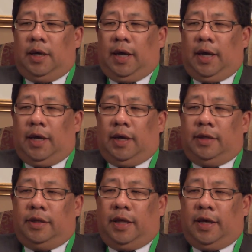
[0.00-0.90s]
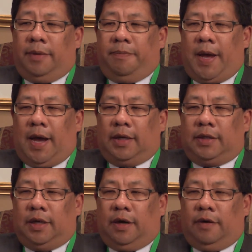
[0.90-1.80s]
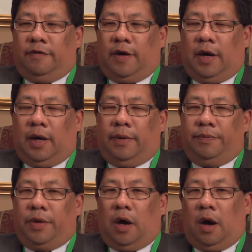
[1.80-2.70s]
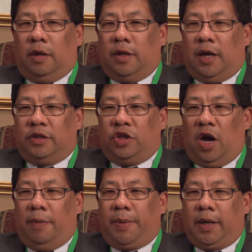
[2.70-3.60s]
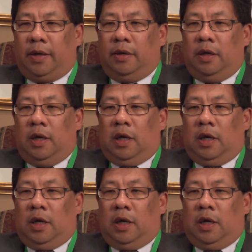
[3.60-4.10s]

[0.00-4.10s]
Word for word: and the impact of um, online shopping,